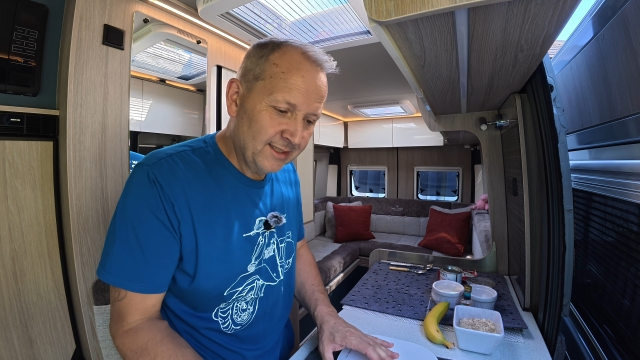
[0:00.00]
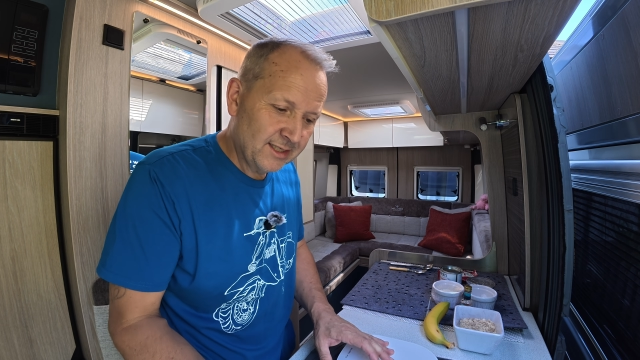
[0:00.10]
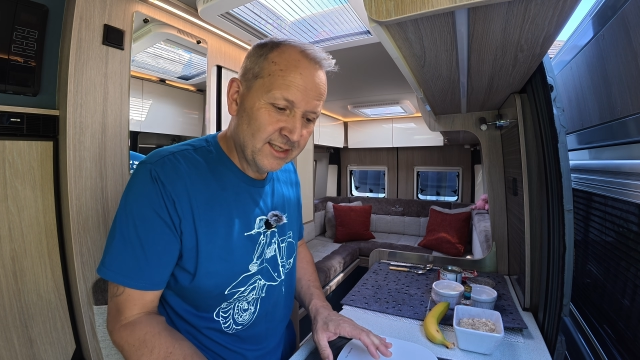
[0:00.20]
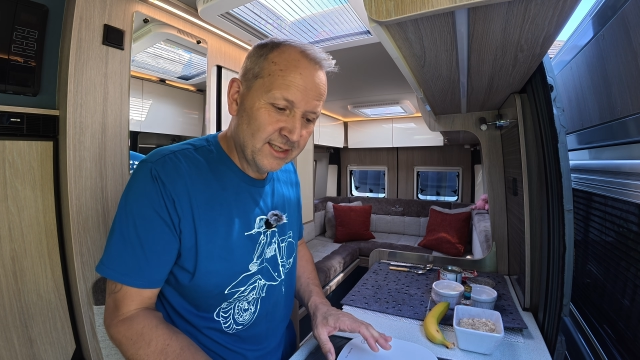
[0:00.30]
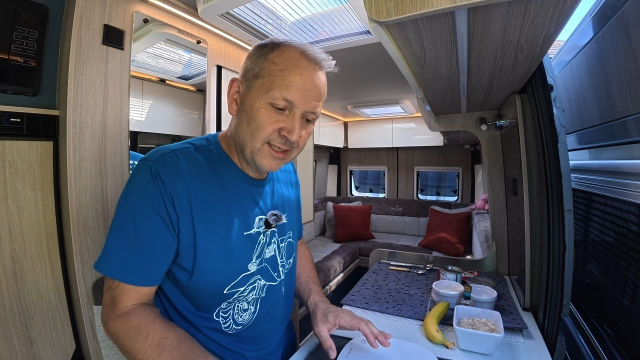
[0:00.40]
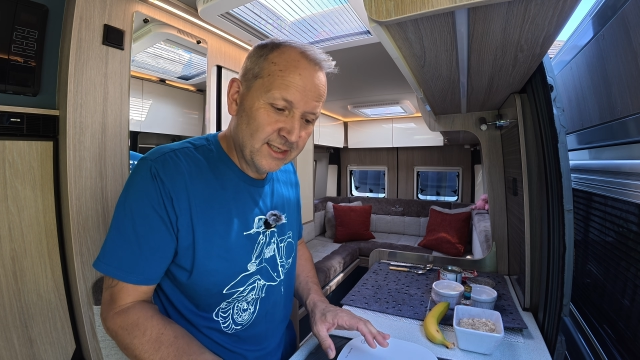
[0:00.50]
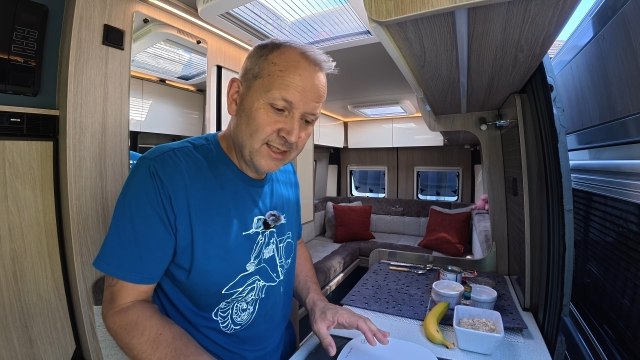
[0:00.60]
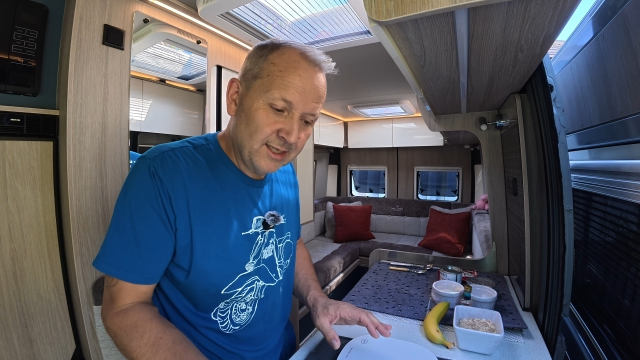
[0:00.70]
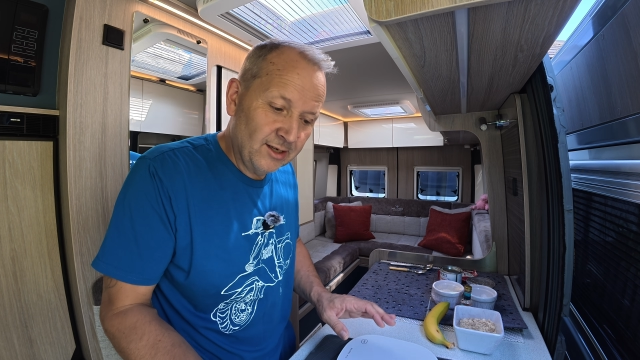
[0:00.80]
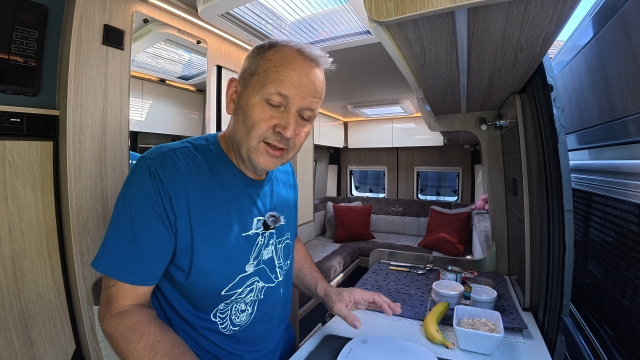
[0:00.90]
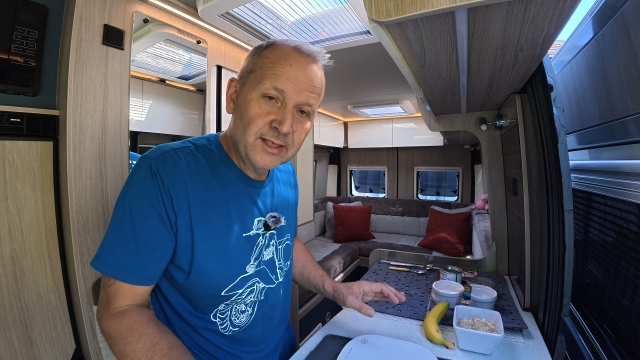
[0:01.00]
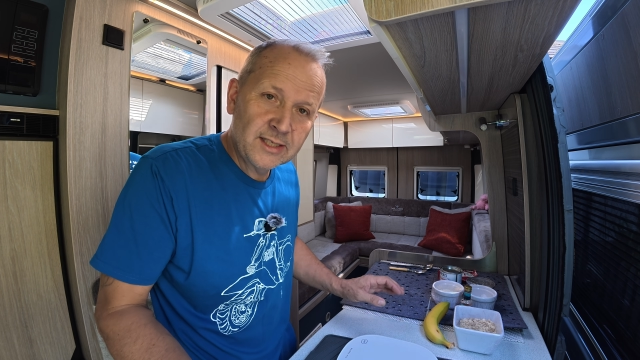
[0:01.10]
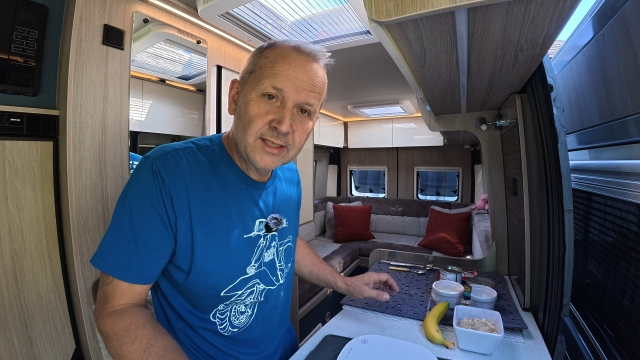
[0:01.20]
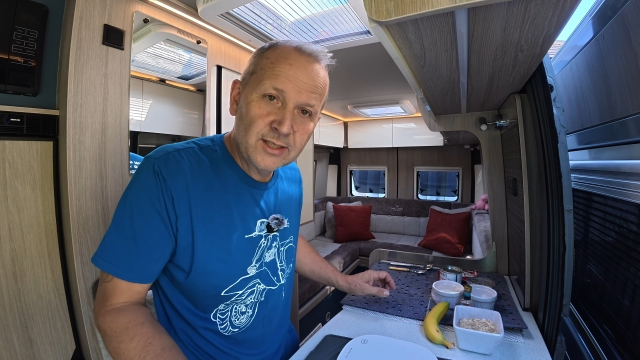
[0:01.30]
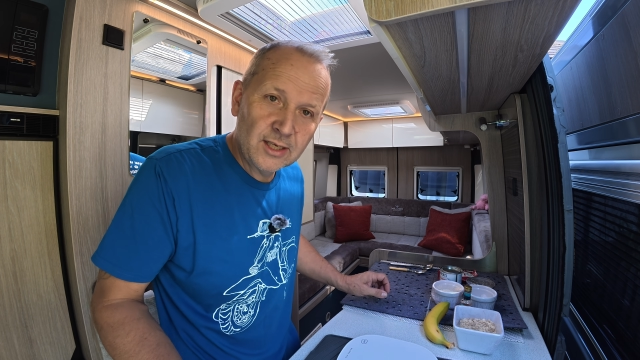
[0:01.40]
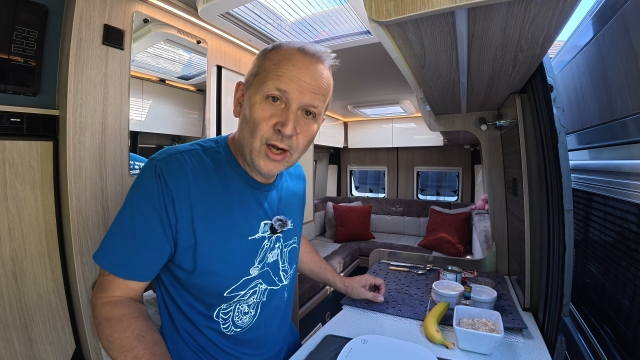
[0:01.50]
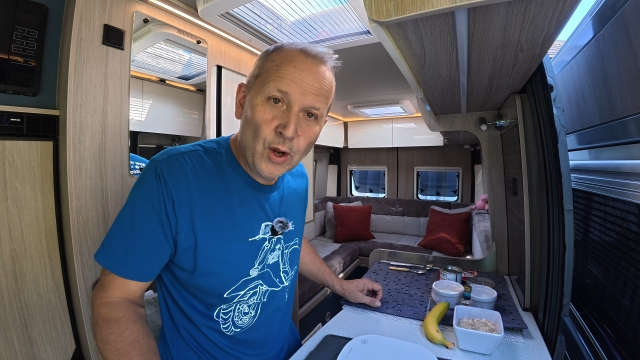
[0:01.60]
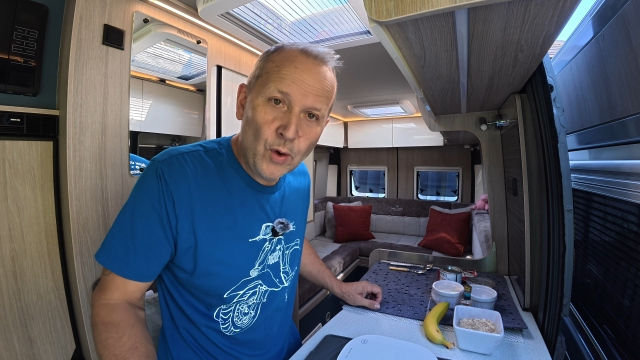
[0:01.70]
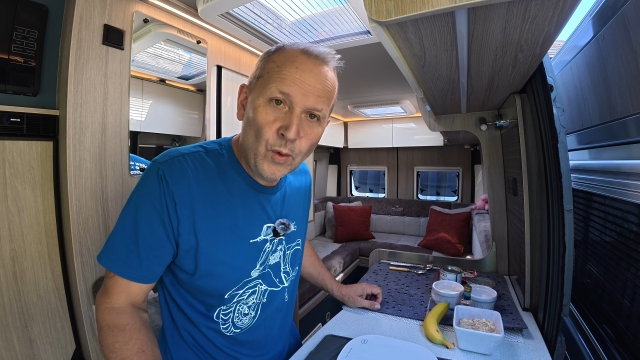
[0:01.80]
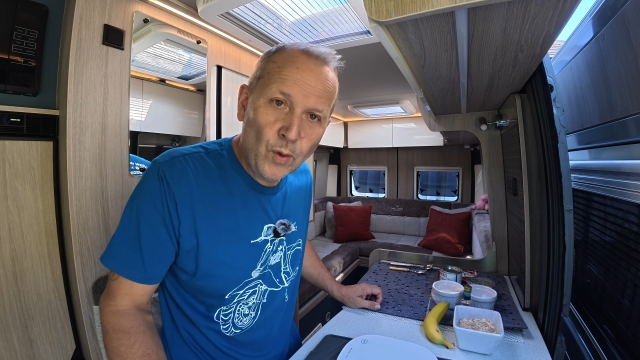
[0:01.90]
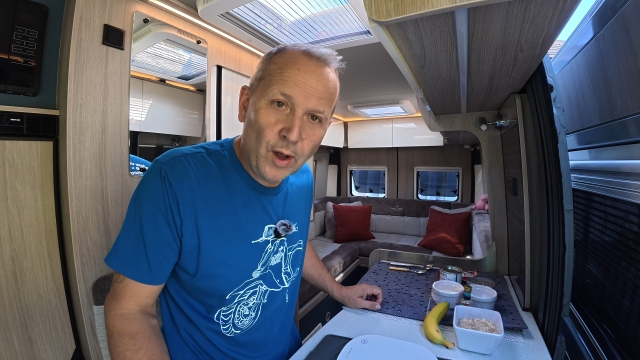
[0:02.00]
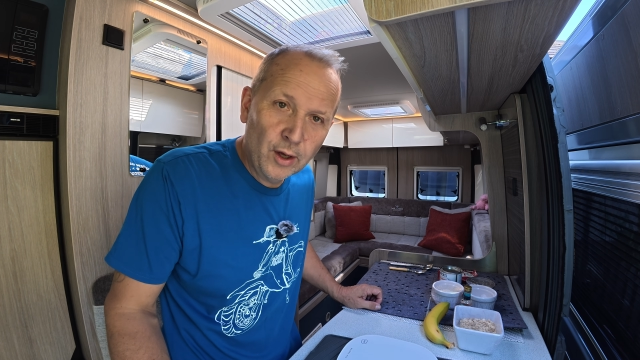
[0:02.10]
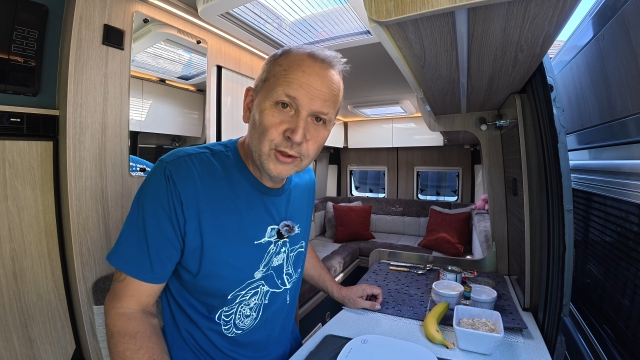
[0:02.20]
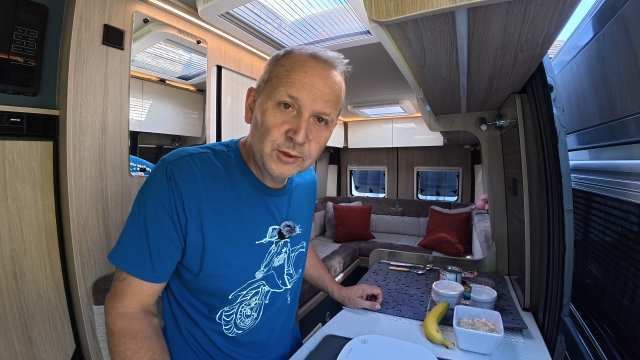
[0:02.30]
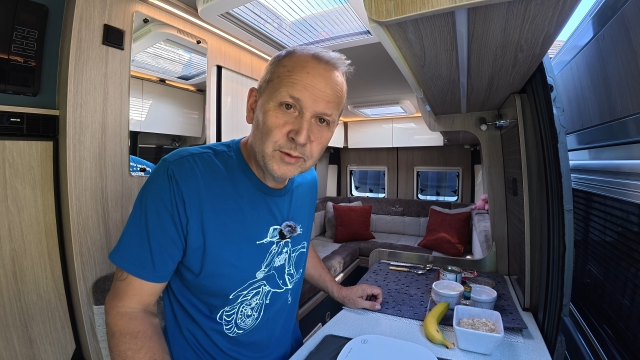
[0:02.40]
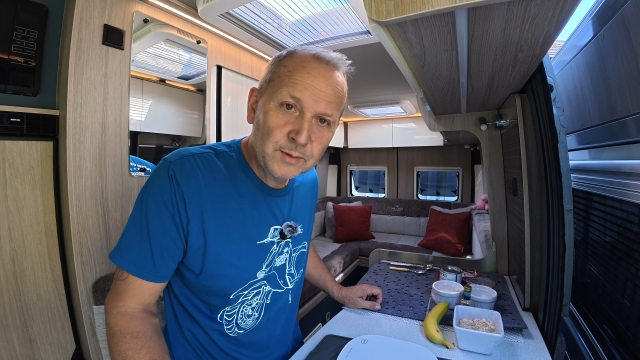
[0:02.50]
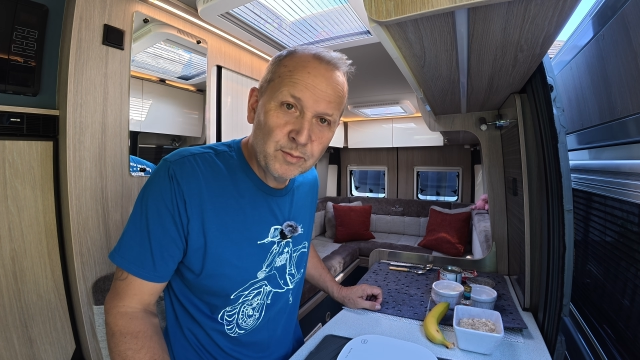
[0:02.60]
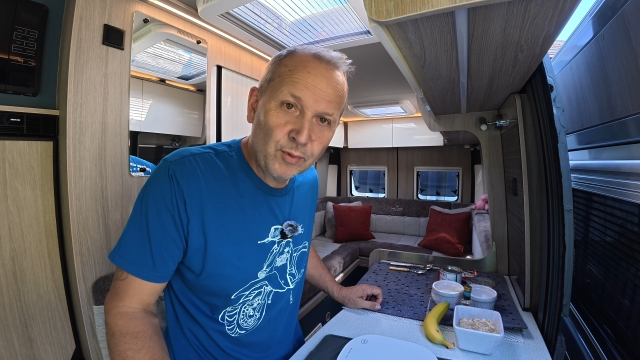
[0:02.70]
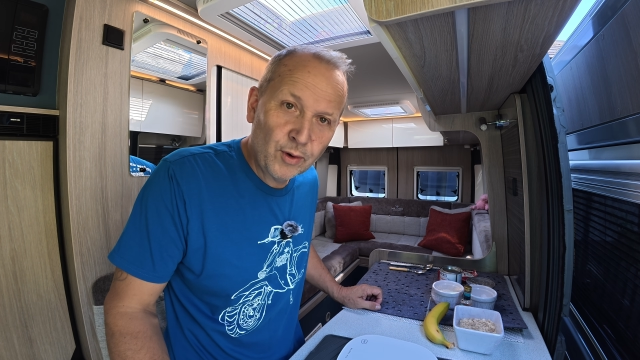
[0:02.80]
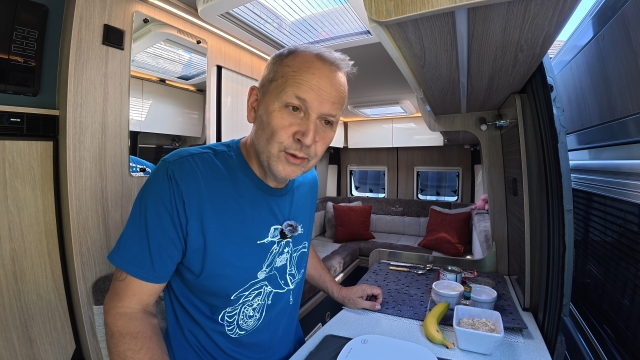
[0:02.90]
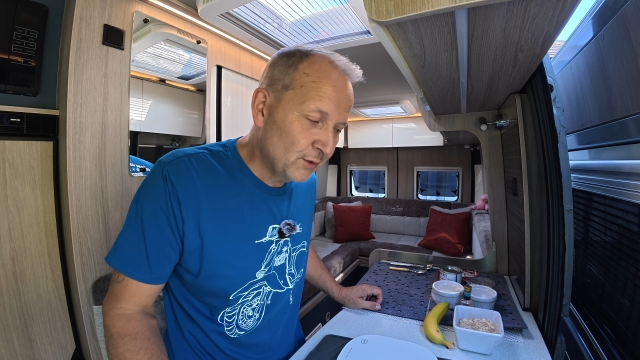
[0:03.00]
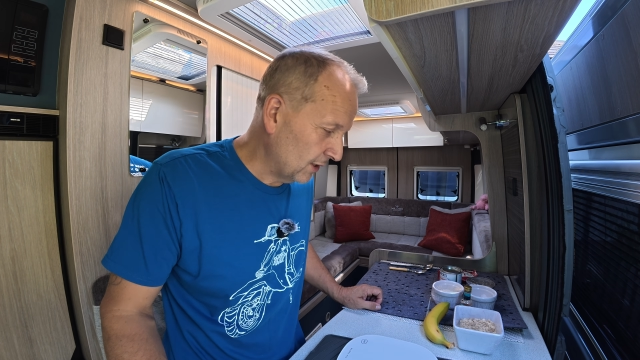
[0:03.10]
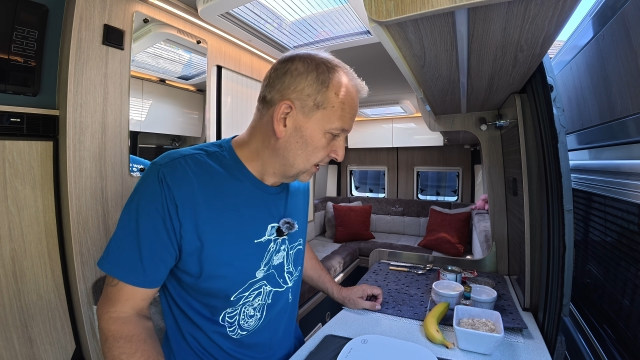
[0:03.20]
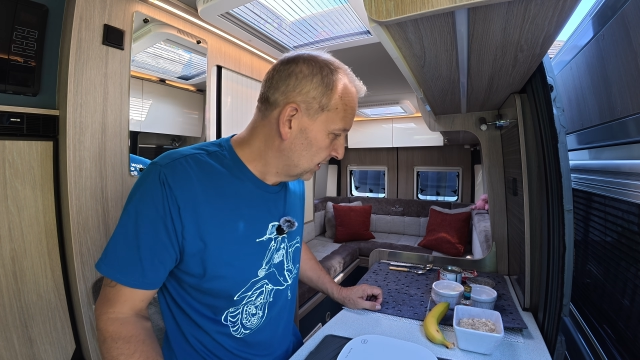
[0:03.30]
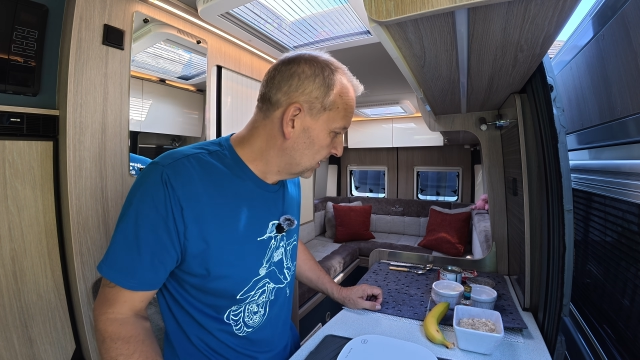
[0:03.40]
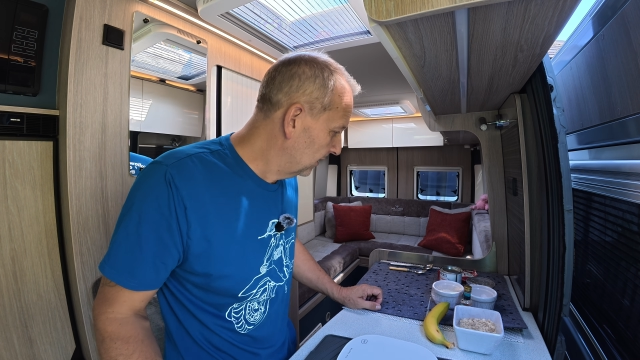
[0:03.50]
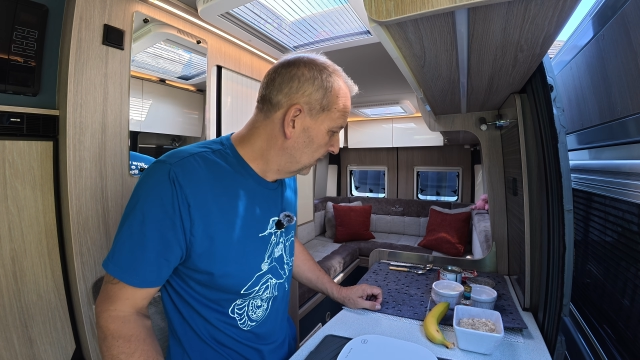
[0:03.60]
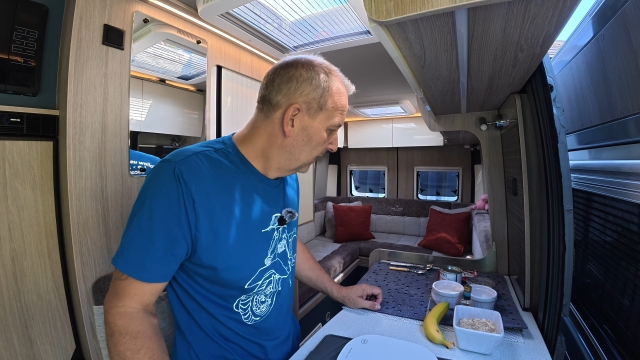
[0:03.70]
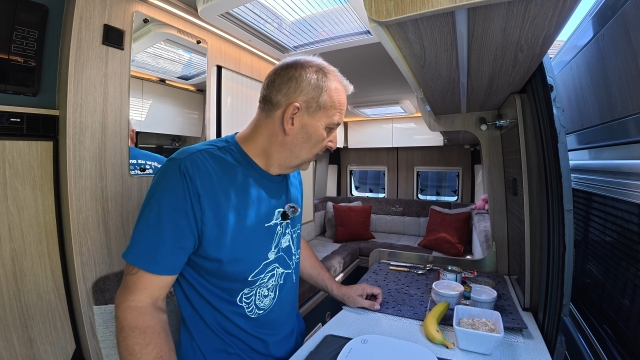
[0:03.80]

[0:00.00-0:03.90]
let's start this slow, arduous process.